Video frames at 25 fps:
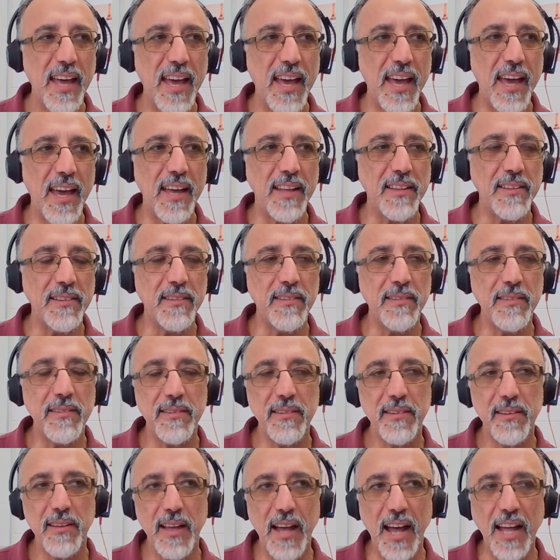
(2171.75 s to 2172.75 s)
And
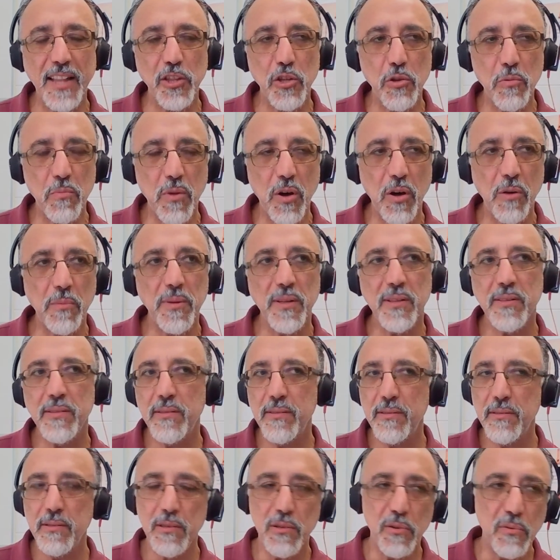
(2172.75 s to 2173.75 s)
at the
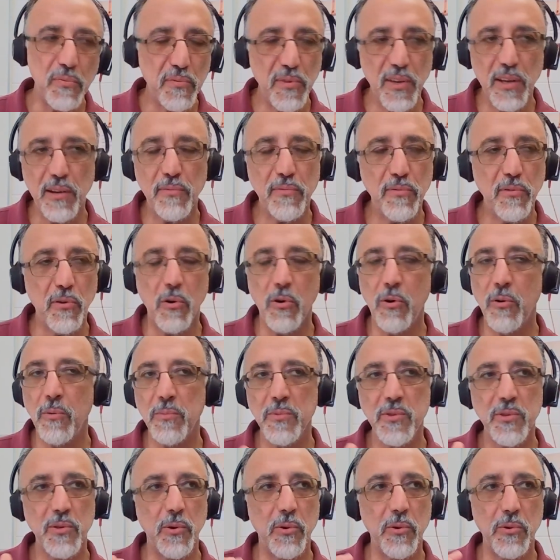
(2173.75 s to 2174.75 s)
moment, you fill
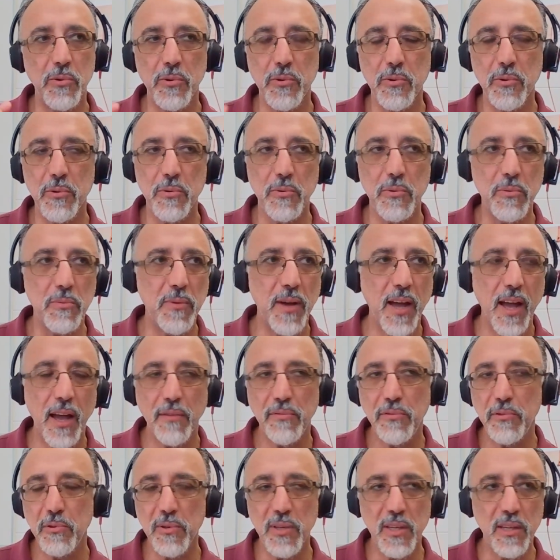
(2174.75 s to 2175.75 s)
forms or you
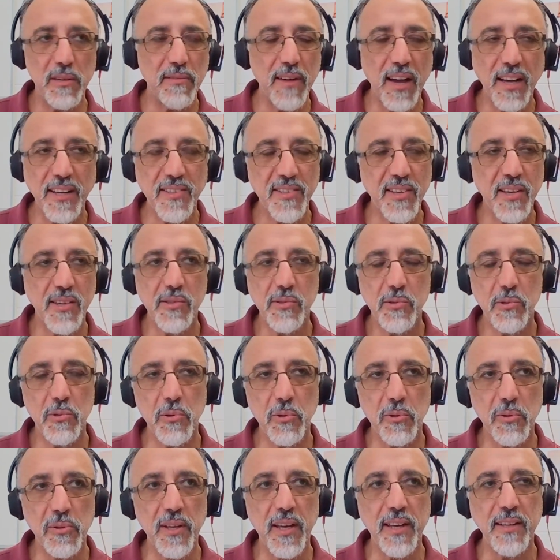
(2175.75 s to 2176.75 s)
have to give access to
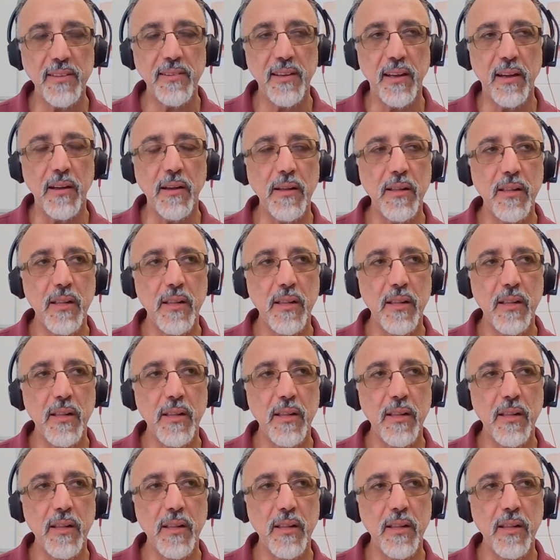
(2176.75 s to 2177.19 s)
your data,